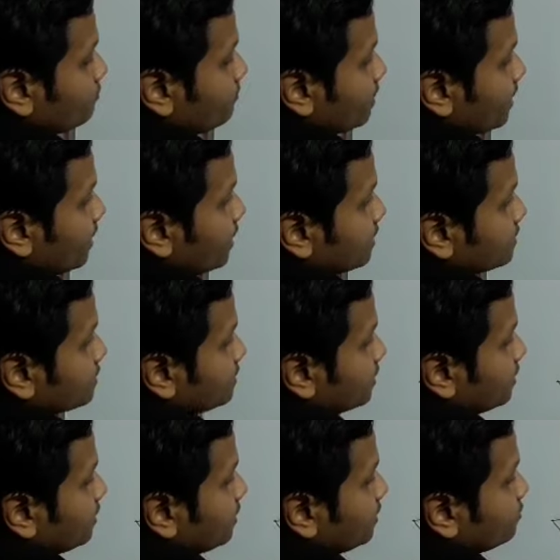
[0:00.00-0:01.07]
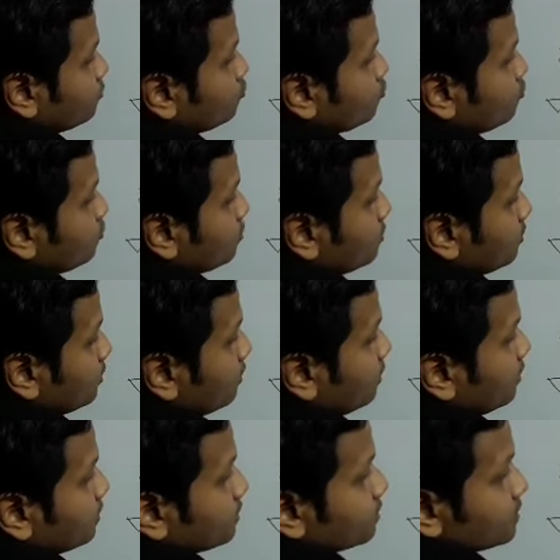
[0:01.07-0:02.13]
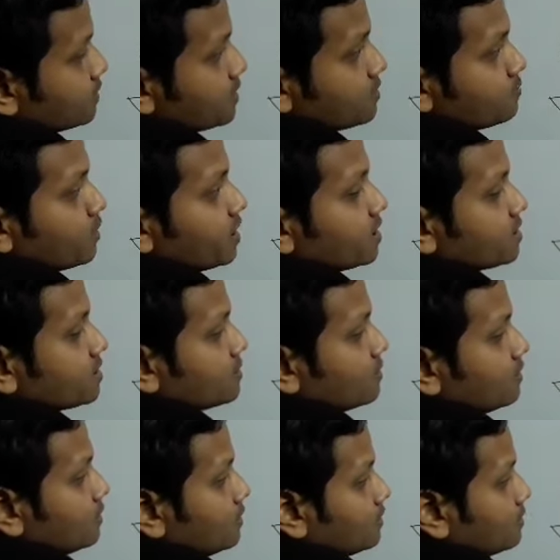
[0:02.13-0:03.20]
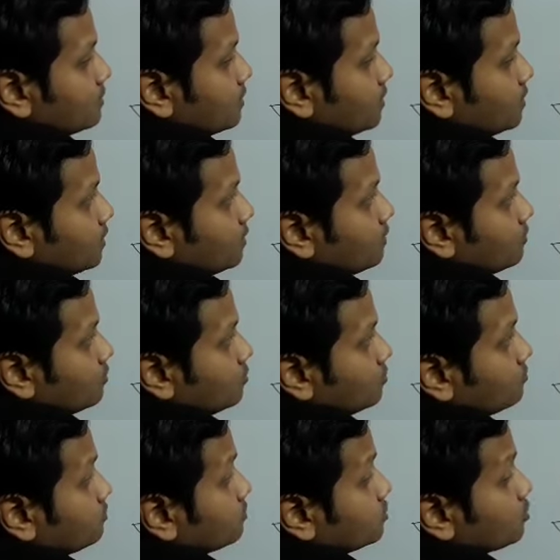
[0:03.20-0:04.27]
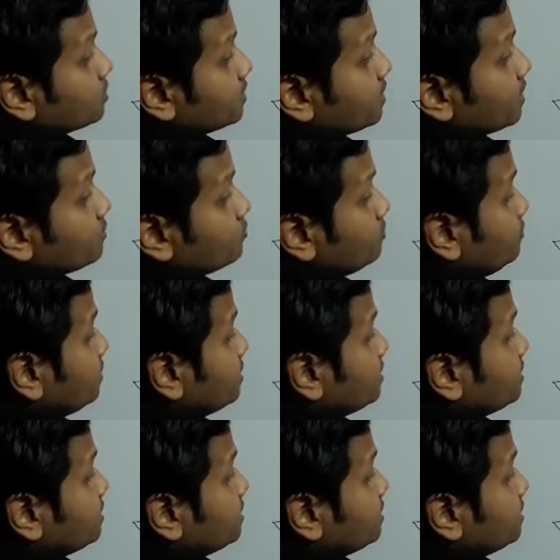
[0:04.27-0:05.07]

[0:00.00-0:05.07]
minus 3 into, this is means sorry, there will be a